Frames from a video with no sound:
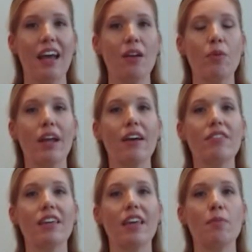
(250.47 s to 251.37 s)
And we have
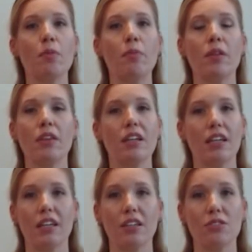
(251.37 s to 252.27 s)
the
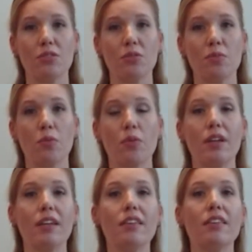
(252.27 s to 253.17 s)
capability to
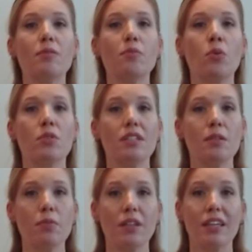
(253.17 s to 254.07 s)
breathe more
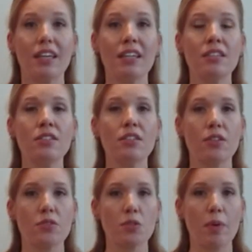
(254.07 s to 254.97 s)
deeply into
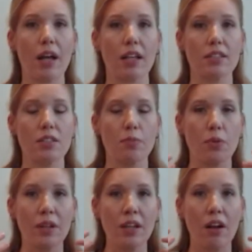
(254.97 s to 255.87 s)
those spots, to
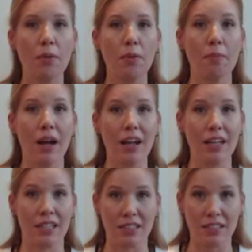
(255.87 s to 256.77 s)
bring our
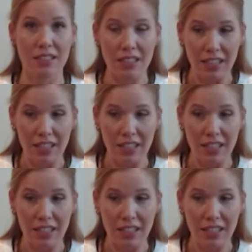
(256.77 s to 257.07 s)
mind